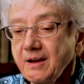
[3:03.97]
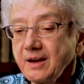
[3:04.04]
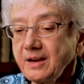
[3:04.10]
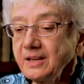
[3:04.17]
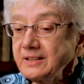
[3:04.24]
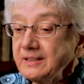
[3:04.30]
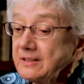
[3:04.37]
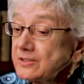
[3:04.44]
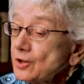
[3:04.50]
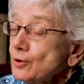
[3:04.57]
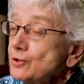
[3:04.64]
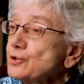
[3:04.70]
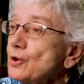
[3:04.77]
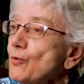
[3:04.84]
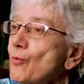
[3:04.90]
It is
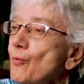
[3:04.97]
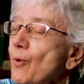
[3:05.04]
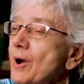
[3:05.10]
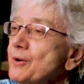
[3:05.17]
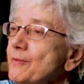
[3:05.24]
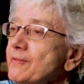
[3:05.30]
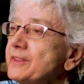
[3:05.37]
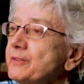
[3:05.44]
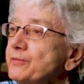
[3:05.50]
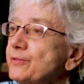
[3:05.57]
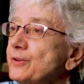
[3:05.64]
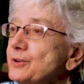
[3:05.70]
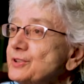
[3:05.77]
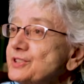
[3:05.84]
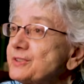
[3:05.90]
also one of the
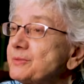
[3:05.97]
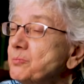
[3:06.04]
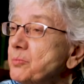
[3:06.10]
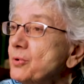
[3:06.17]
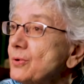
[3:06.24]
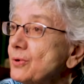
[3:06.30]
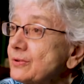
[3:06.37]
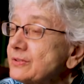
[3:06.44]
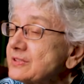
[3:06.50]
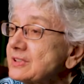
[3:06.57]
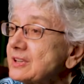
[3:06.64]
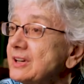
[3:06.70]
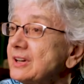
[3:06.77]
first books